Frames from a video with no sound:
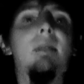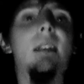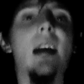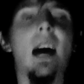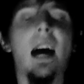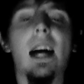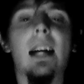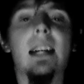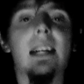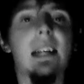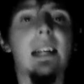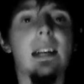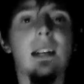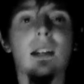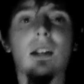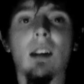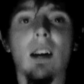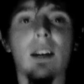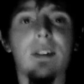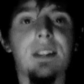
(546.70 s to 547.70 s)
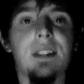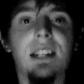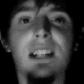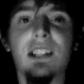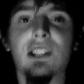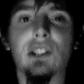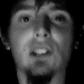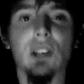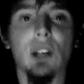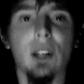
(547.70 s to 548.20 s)
not here on
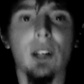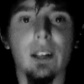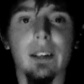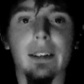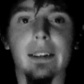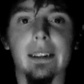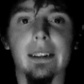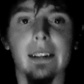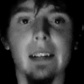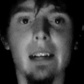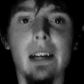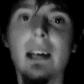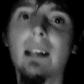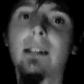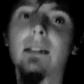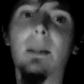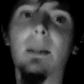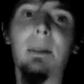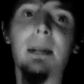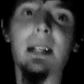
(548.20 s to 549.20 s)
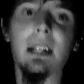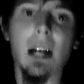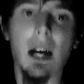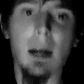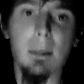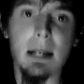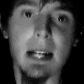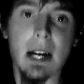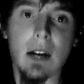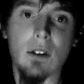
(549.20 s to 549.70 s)
this earth to
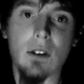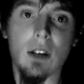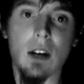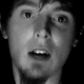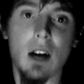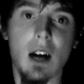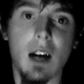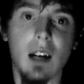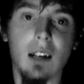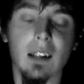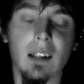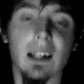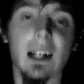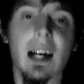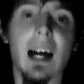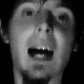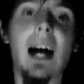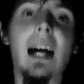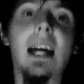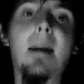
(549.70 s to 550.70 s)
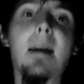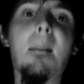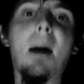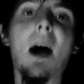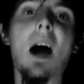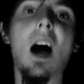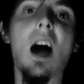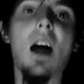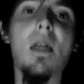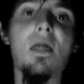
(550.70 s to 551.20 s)
become an alcoholic. I am
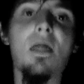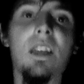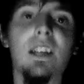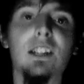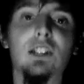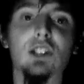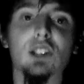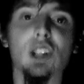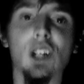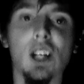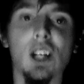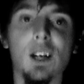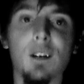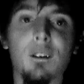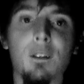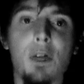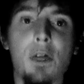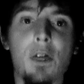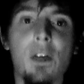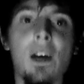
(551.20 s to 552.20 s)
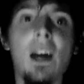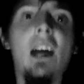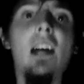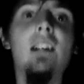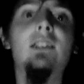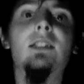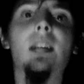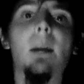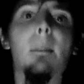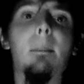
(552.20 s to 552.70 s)
on this earth
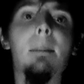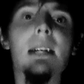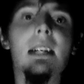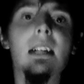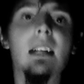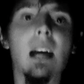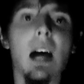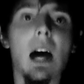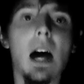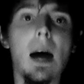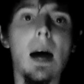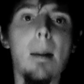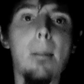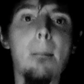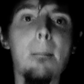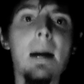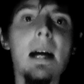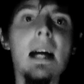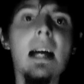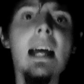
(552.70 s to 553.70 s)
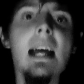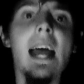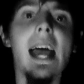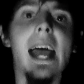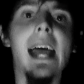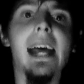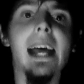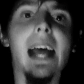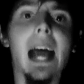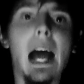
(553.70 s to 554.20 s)
to become
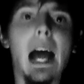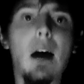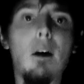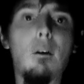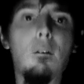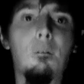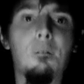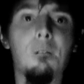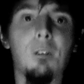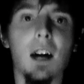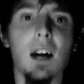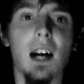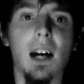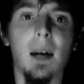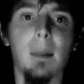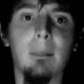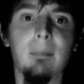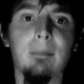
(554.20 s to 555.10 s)
a alpha.